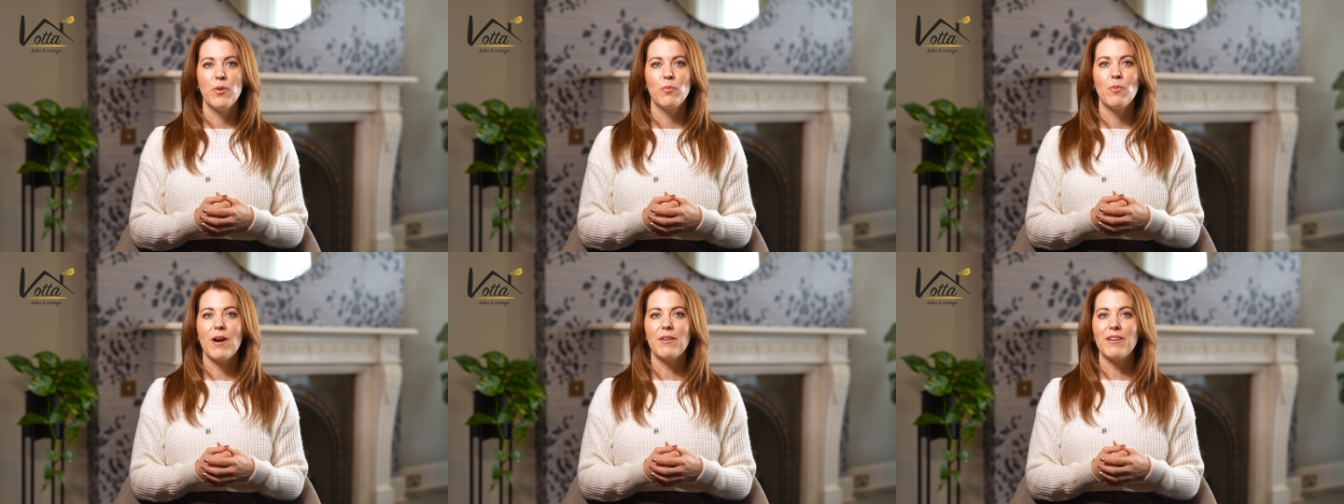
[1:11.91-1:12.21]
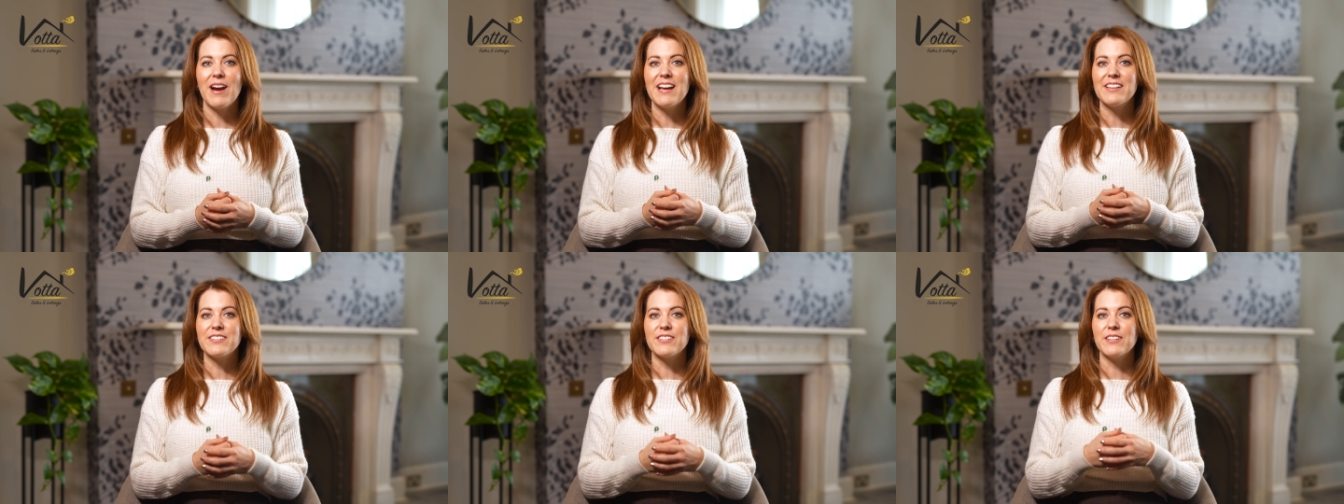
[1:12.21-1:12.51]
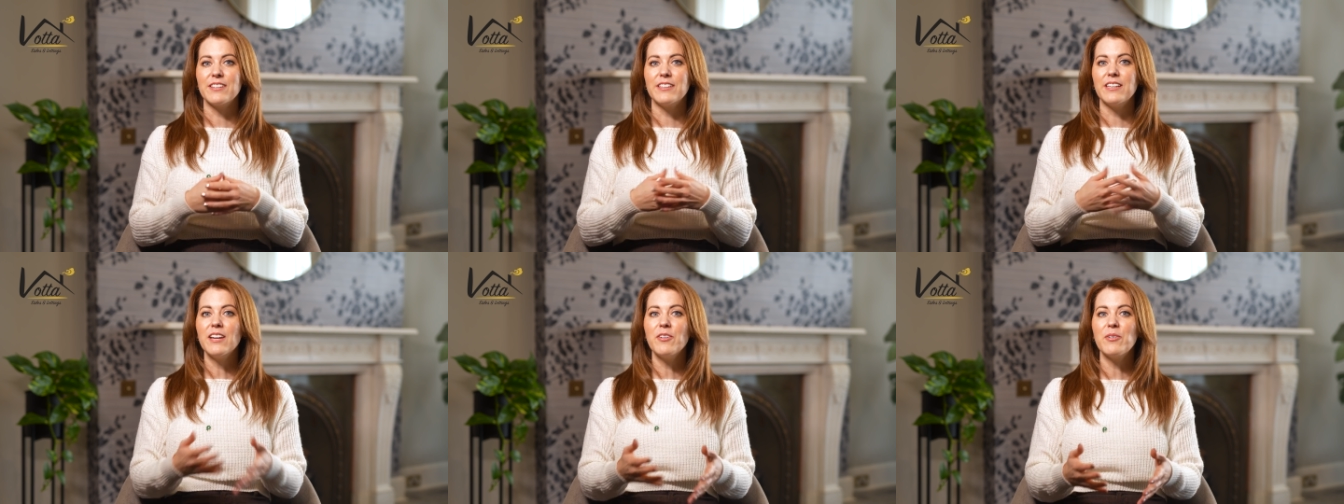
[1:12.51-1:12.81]
whereas
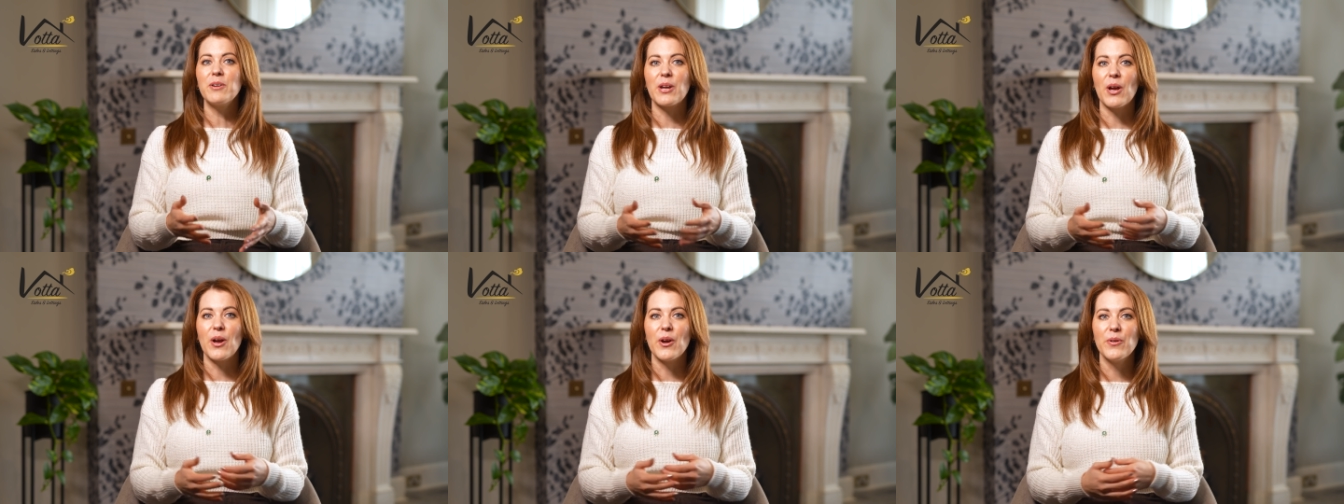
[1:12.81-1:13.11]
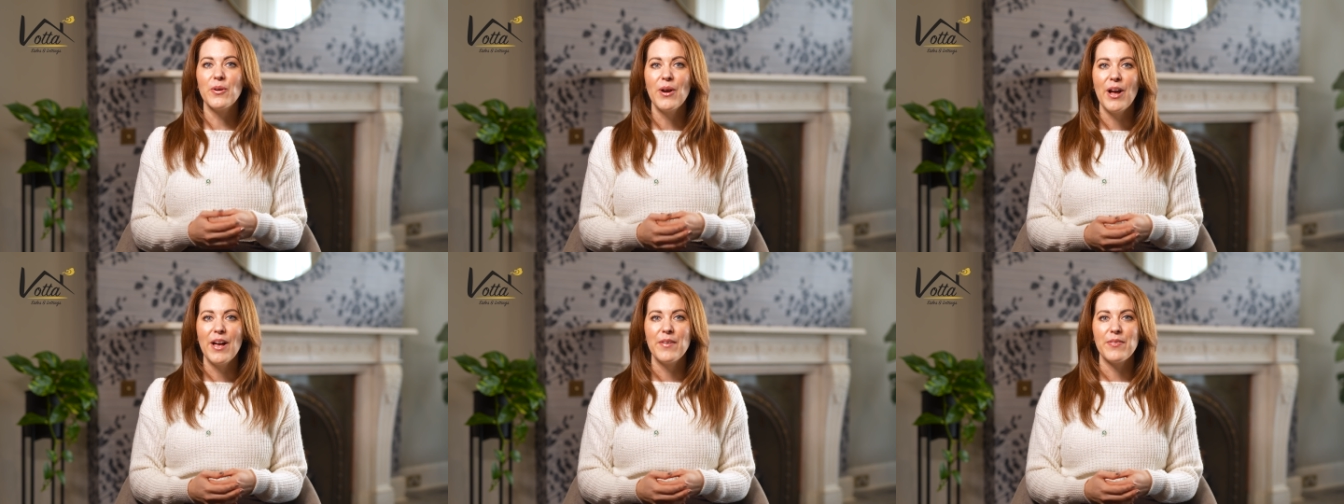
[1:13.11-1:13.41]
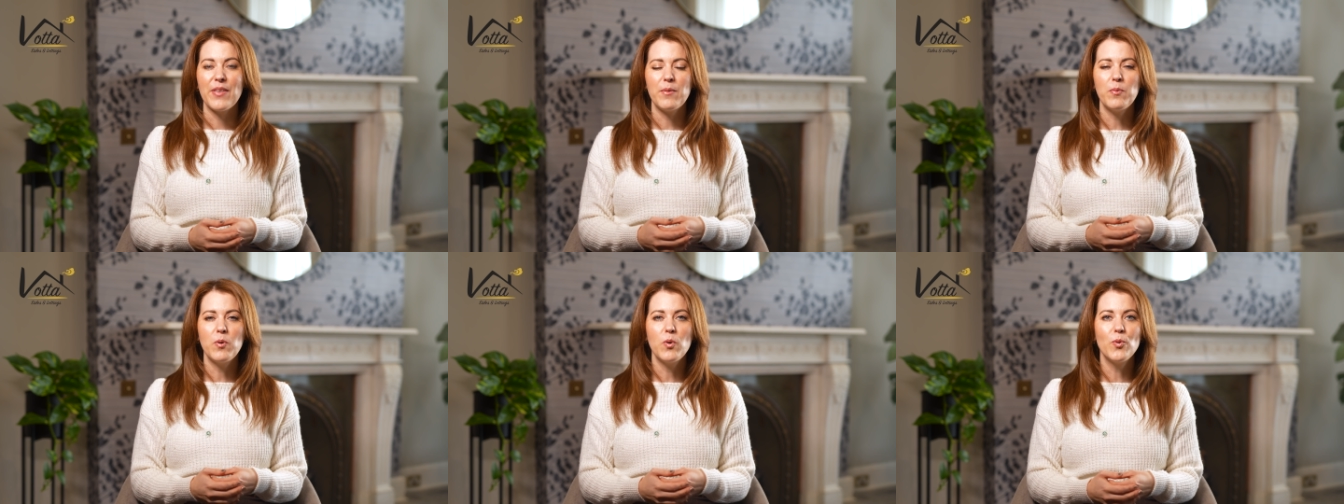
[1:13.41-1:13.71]
a year ago,
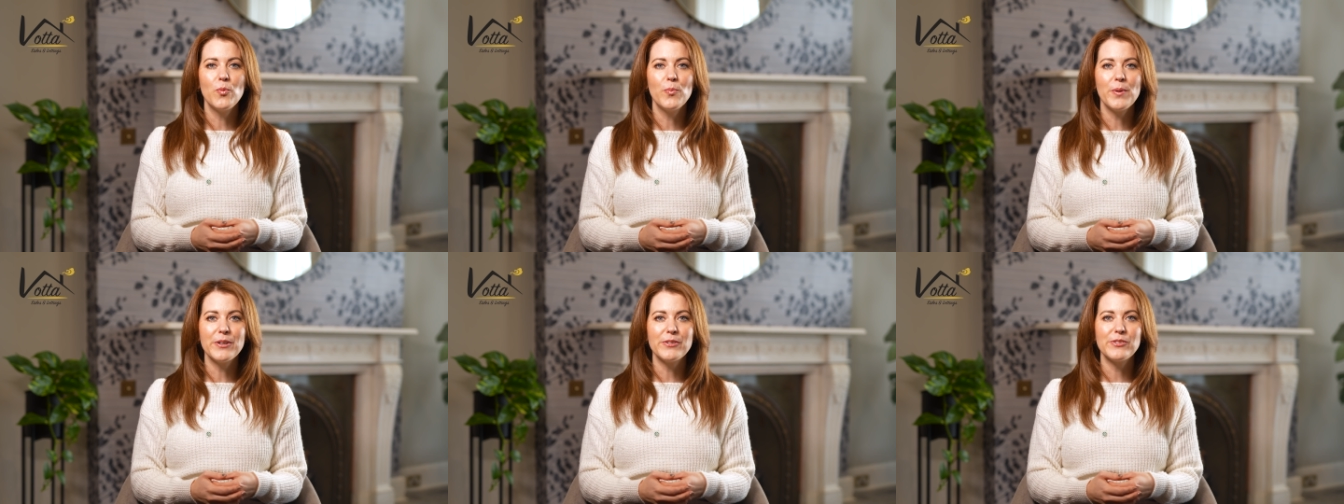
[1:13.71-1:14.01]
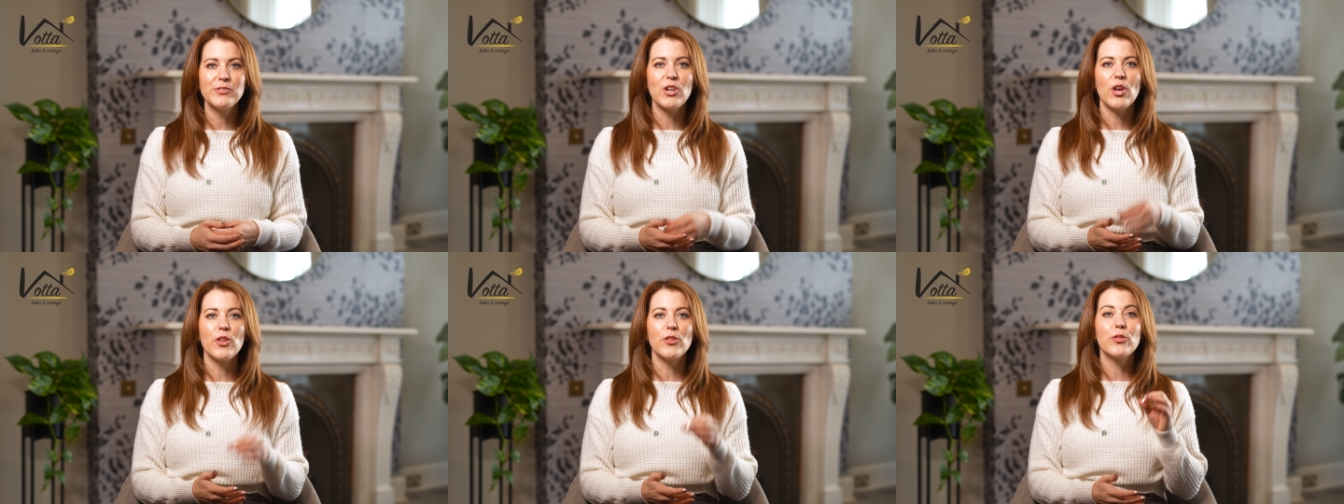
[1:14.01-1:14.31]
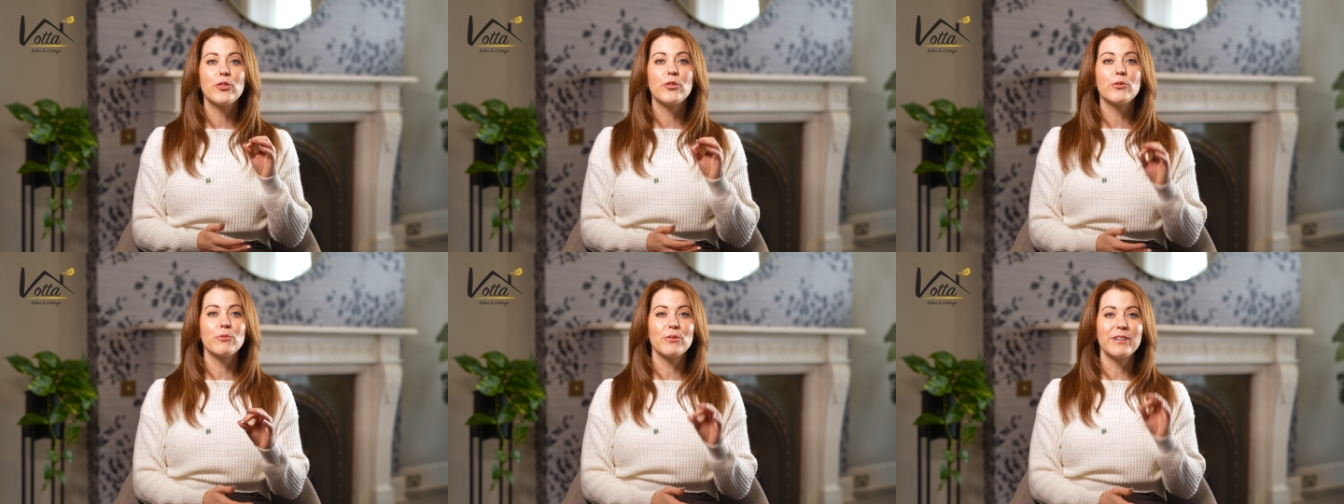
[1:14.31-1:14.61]
they were almost
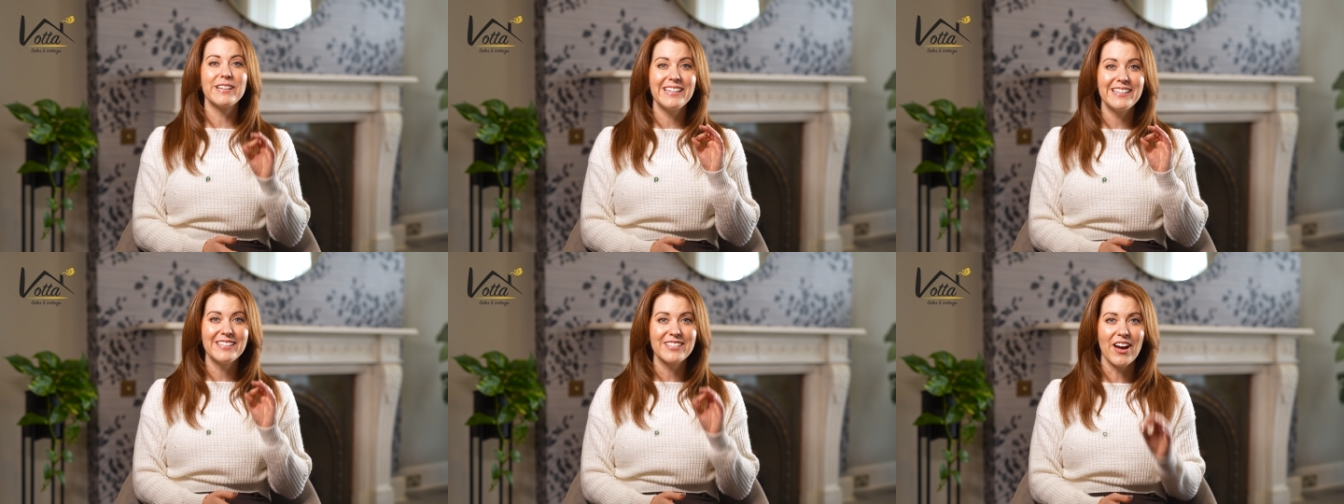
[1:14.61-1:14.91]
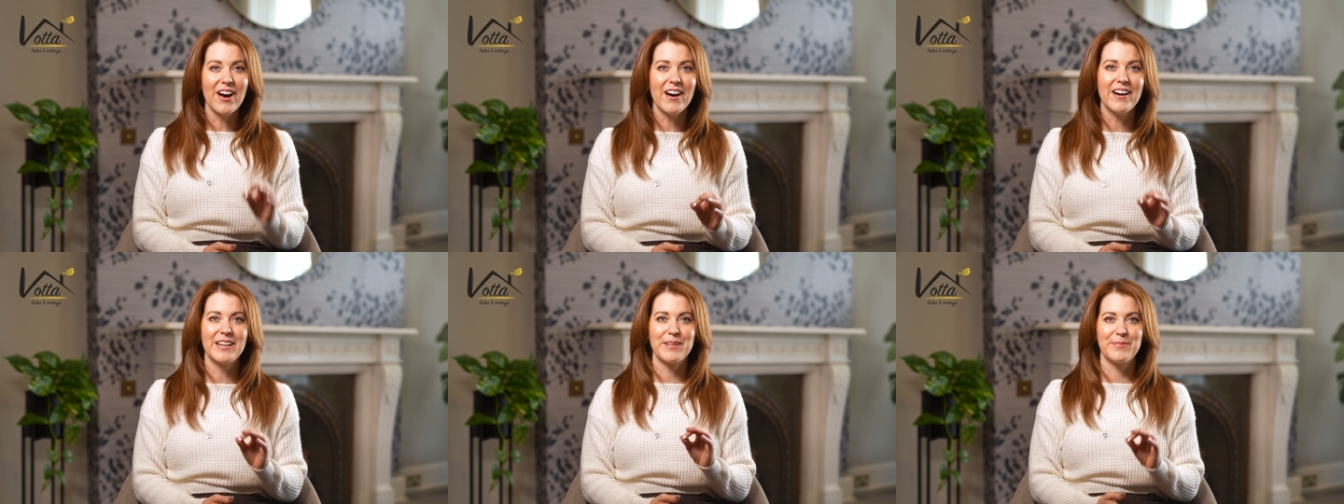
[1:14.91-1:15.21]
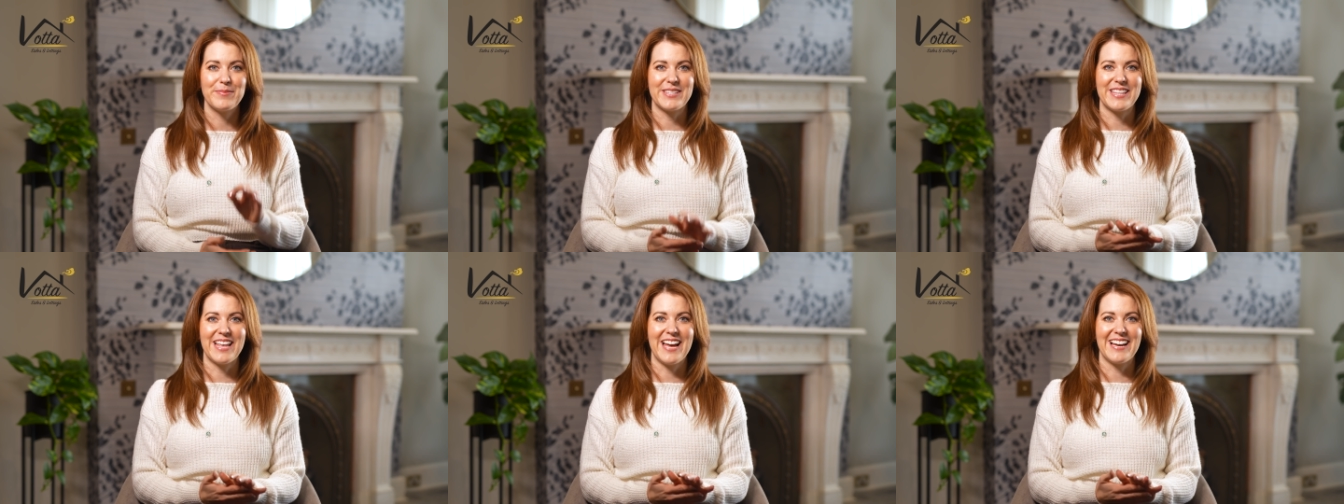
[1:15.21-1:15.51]
3
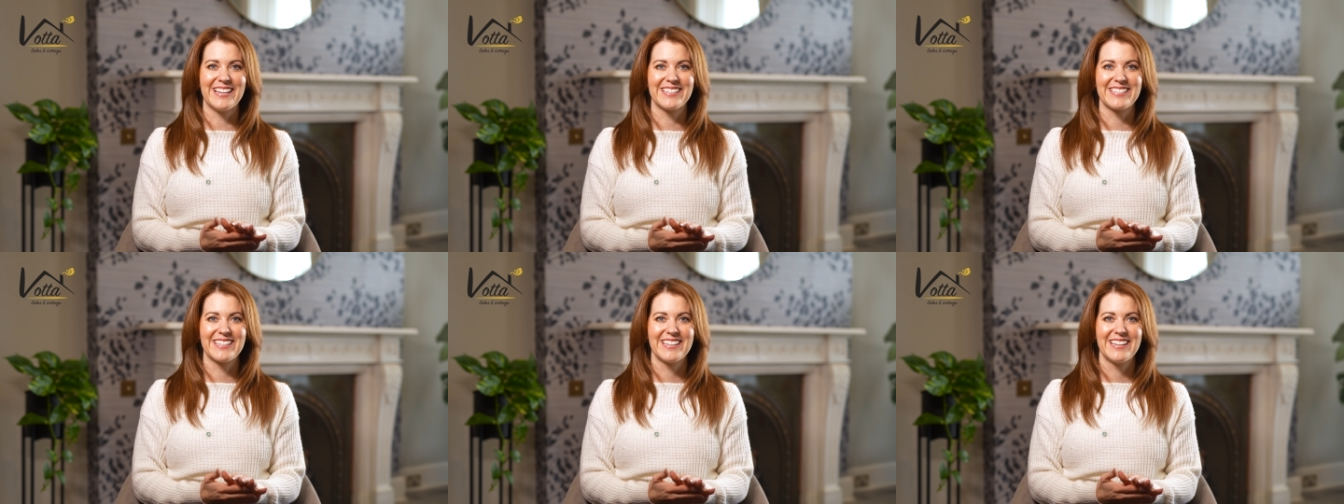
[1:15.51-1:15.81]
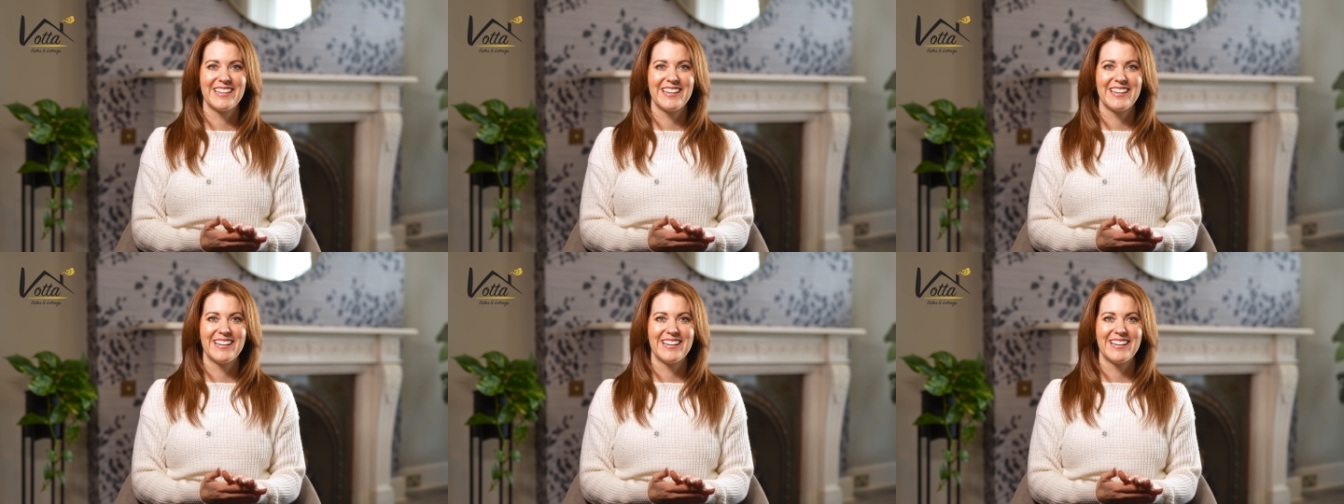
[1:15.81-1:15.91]
times that.